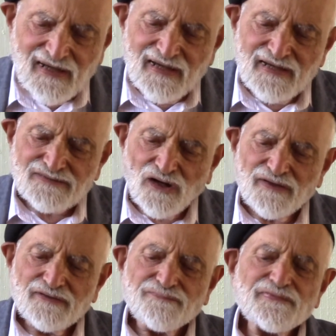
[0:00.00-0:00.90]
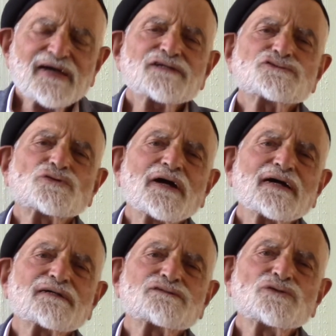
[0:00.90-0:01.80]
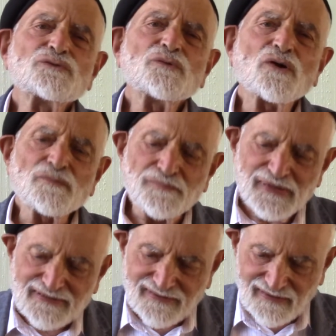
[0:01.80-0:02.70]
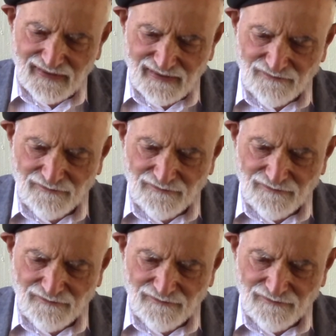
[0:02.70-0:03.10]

is on the fast track to obesity.